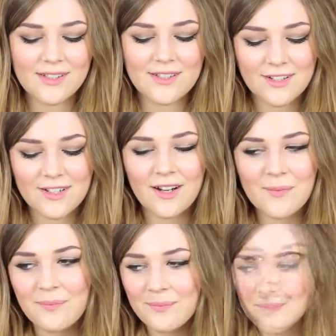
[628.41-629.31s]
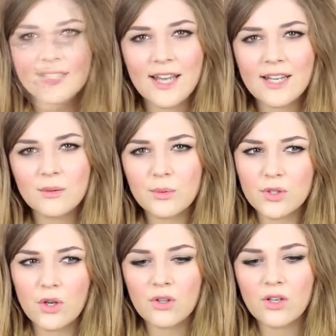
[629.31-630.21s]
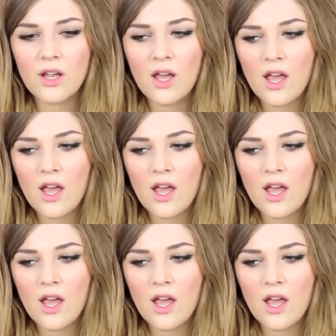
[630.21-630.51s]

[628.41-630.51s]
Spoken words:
It took time. Their sale was on,